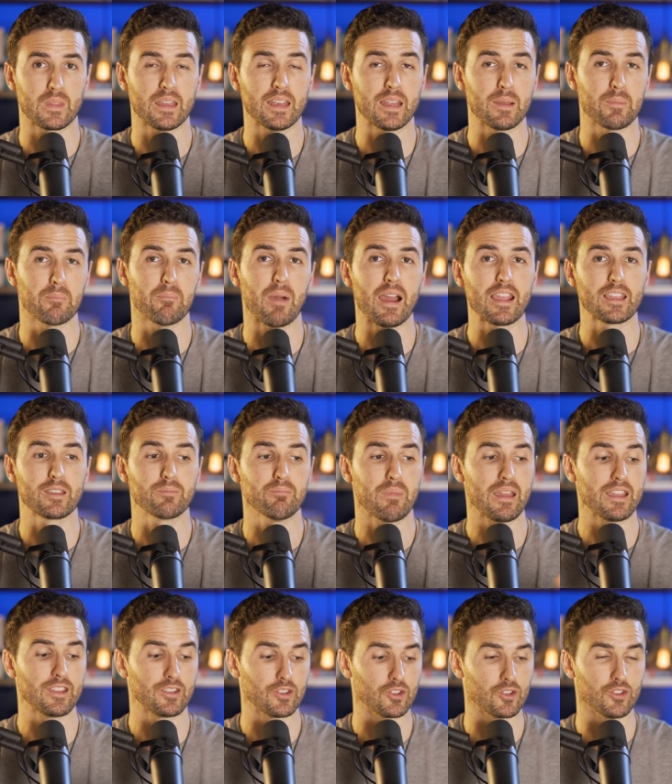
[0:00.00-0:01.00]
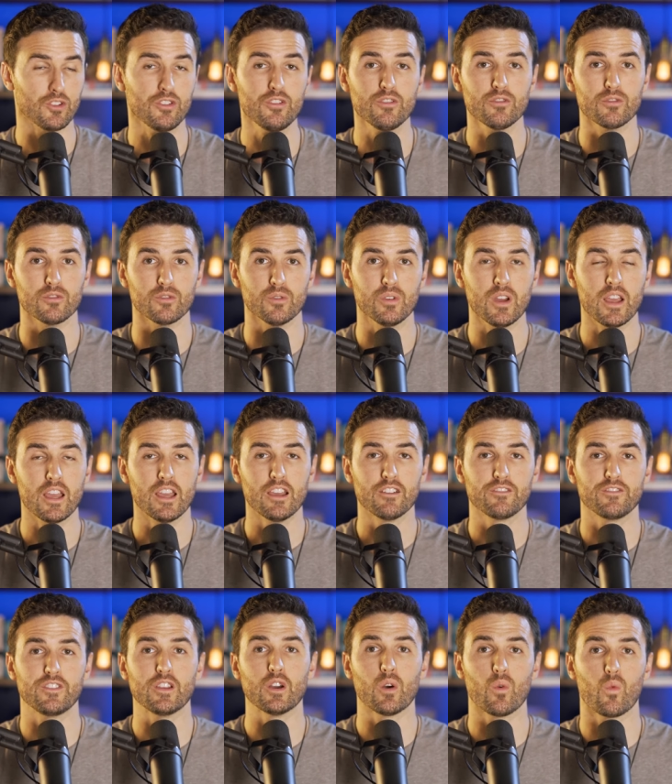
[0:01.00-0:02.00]
And it might make you
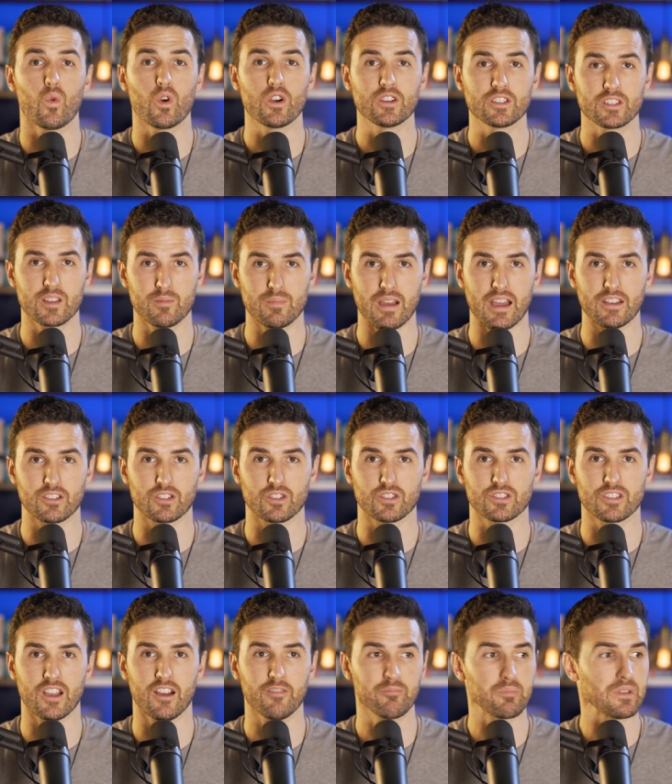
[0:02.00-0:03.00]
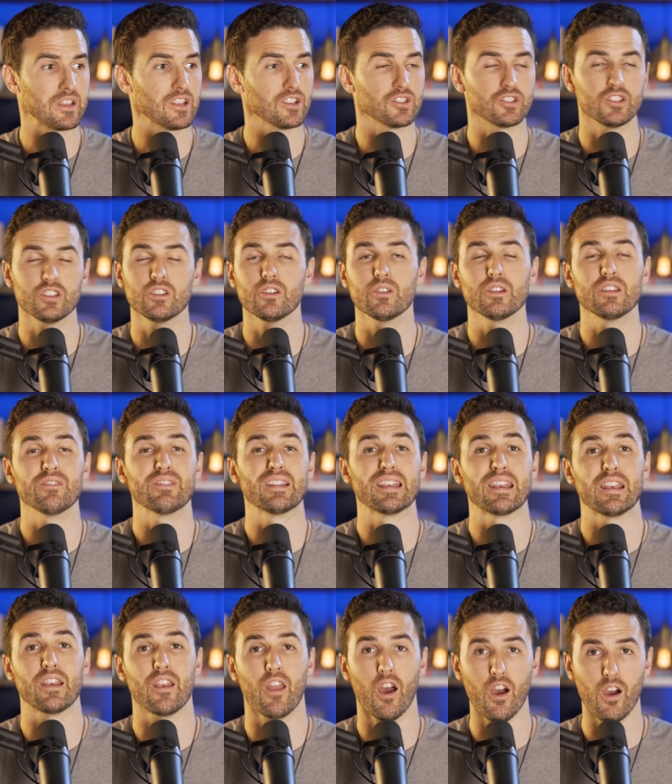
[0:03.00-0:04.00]
feel worse about yourself because you don't
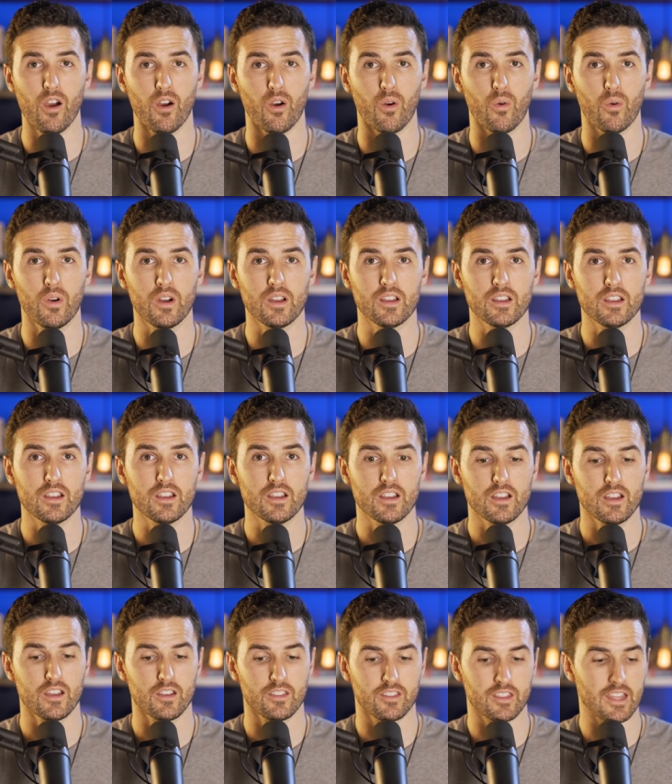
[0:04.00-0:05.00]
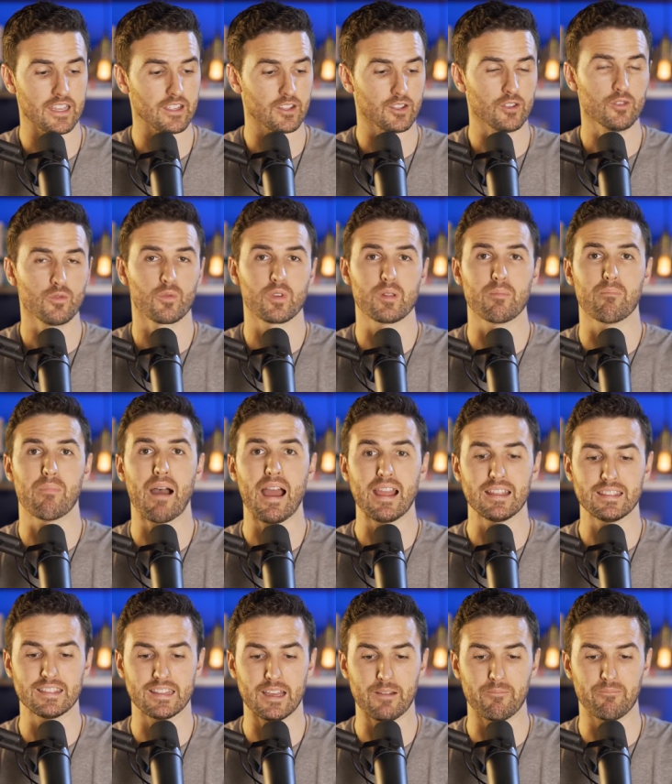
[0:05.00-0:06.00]
even know that you
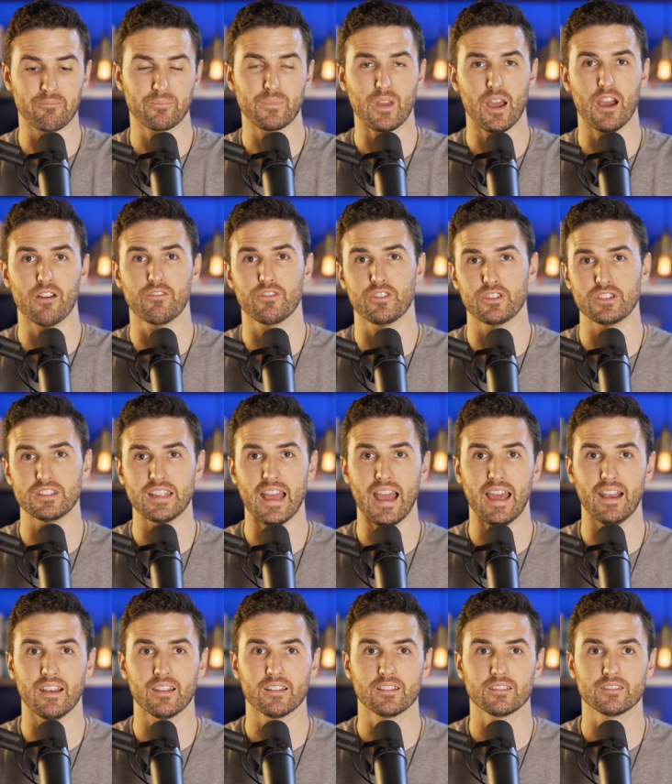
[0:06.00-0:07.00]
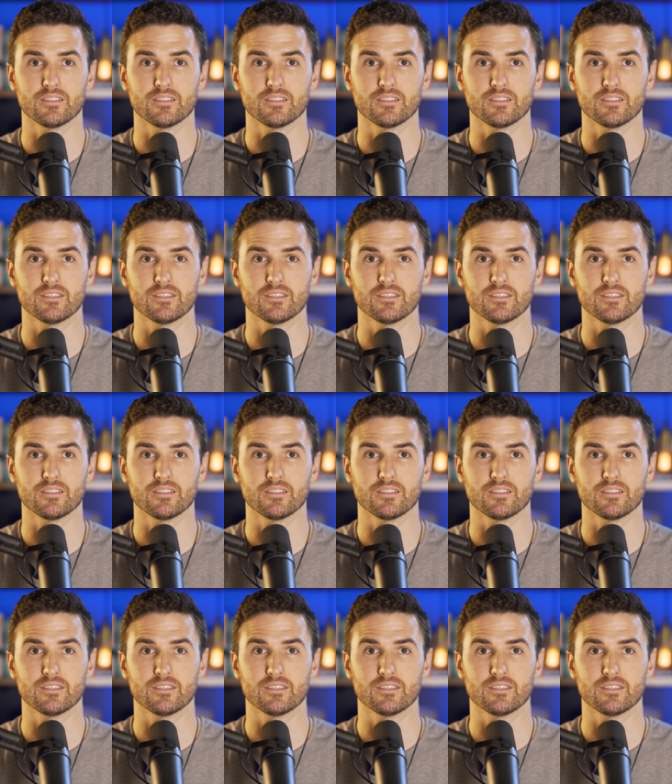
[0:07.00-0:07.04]
remind them of their dad